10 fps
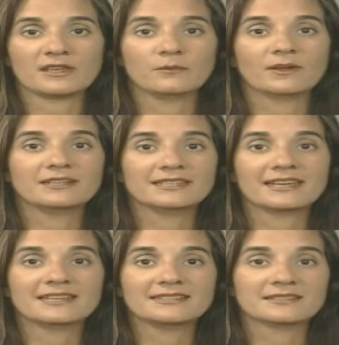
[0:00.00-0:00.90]
and what it
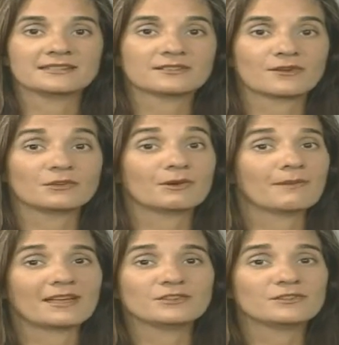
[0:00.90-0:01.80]
does is it's going to
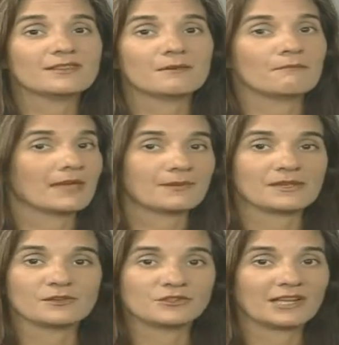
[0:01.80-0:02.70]
remind you that maybe
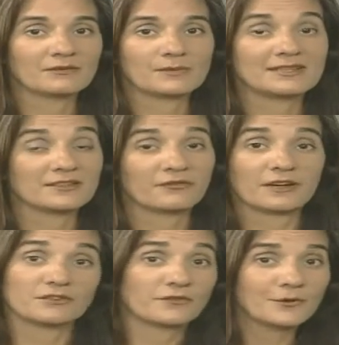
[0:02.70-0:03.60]
you should have a piece of
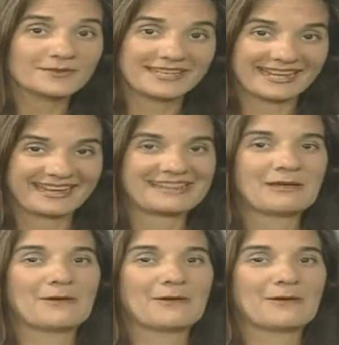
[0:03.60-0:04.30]
fresh fruit today,